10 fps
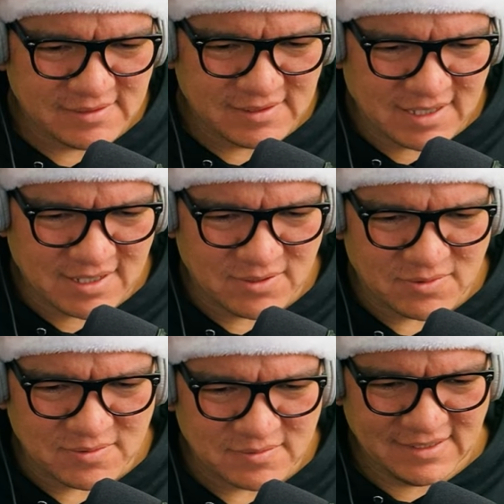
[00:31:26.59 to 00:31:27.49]
Oh.
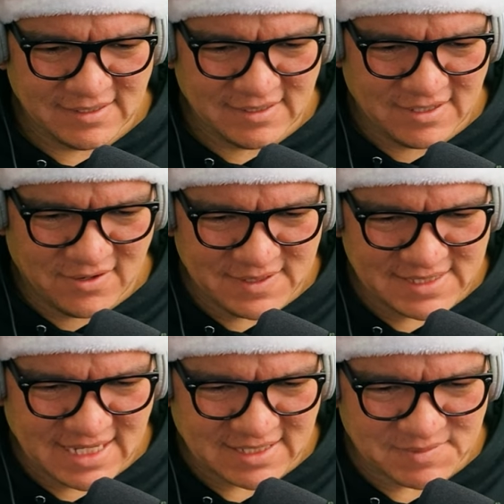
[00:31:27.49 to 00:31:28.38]
Oh, he's
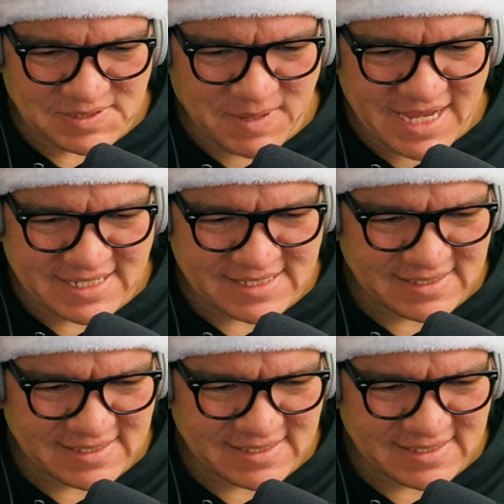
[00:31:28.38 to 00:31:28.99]
got them spikes.